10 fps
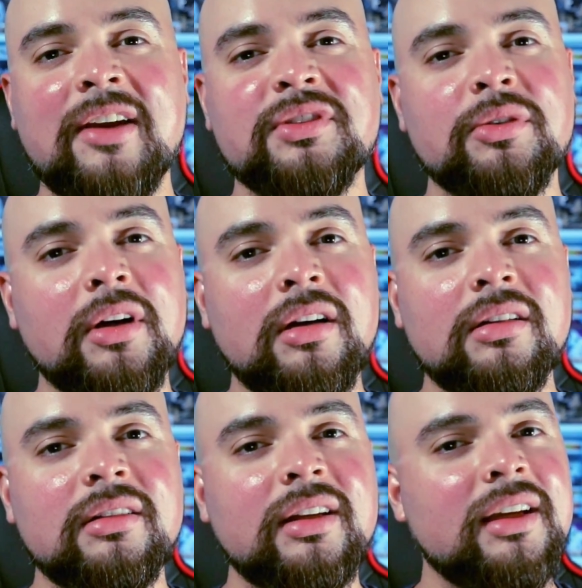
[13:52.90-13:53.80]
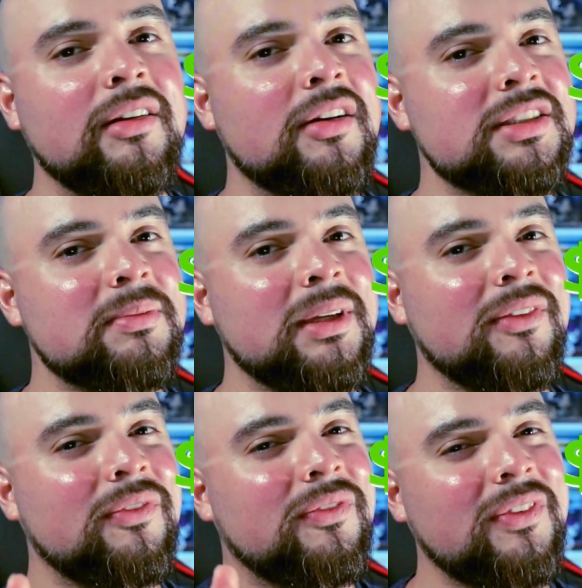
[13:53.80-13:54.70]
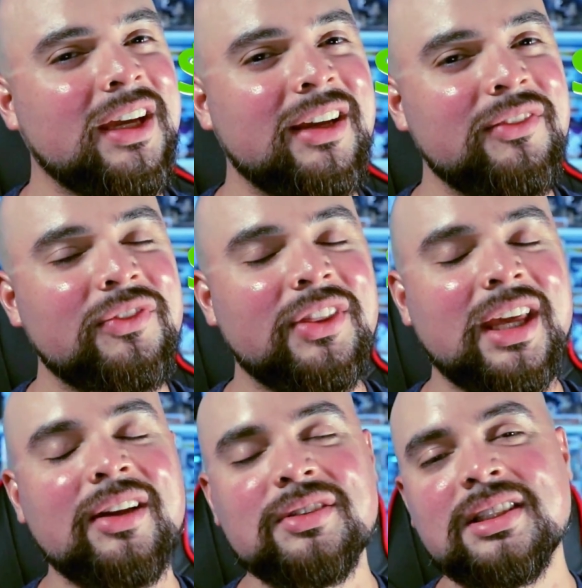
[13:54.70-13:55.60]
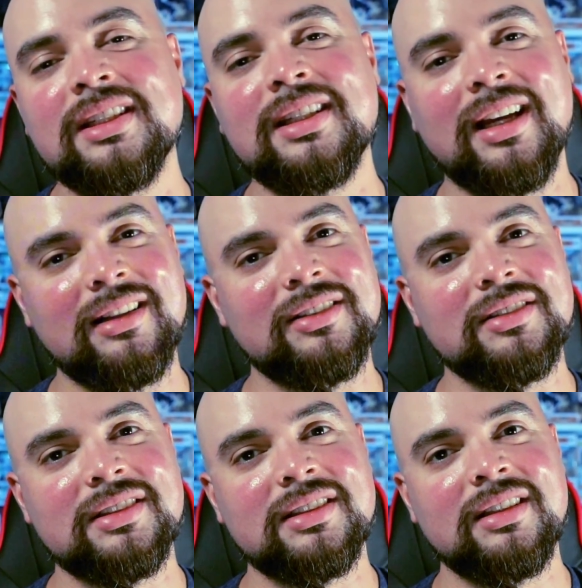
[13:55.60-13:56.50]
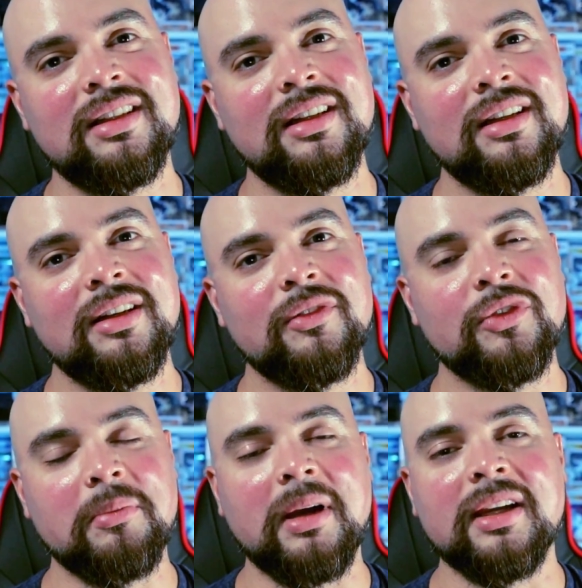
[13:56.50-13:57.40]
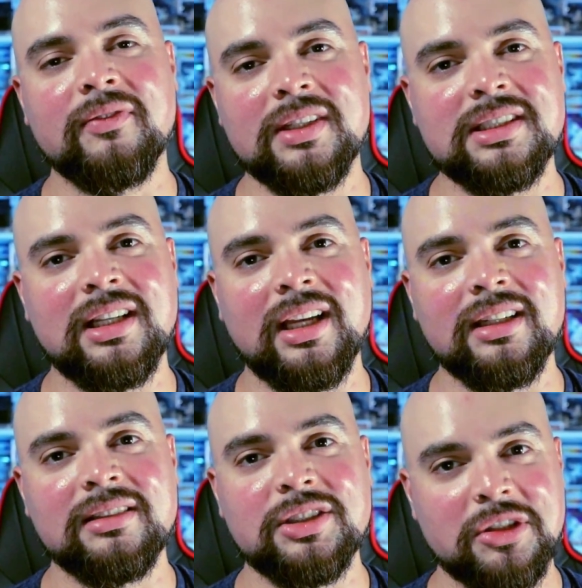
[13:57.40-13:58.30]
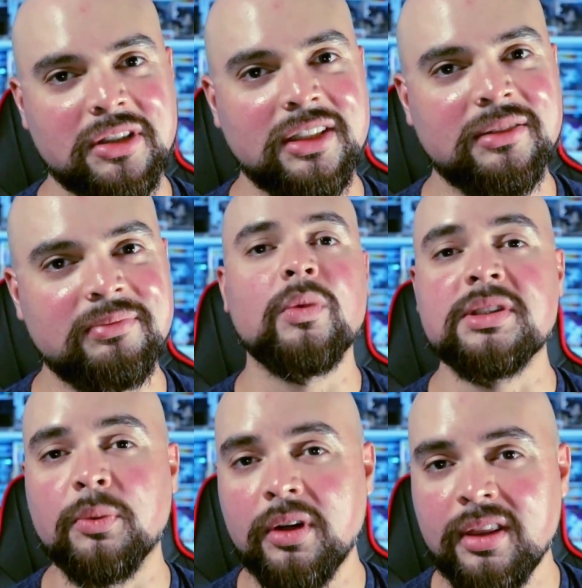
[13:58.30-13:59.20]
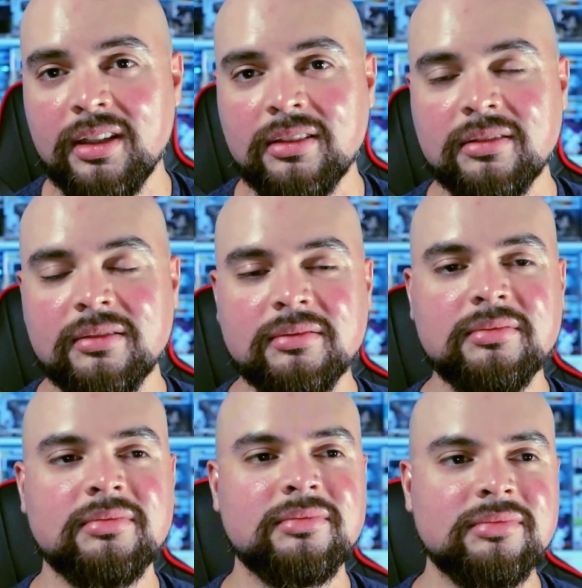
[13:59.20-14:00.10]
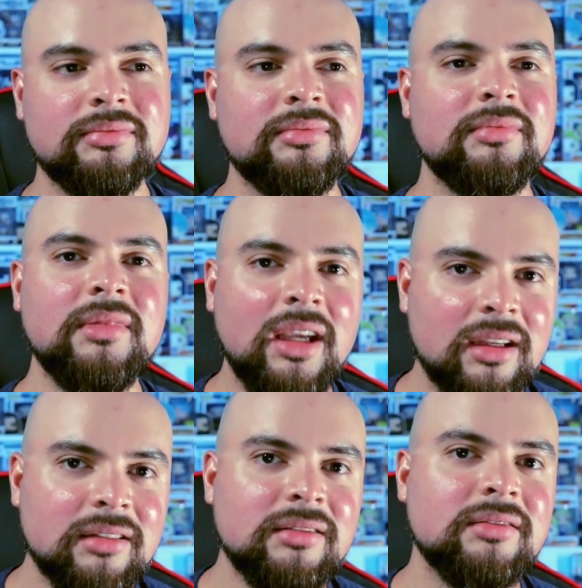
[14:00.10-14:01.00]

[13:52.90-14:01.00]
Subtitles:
after all, it cost me $5,000 for my Invisalign journey. Was it worth it? Yeah,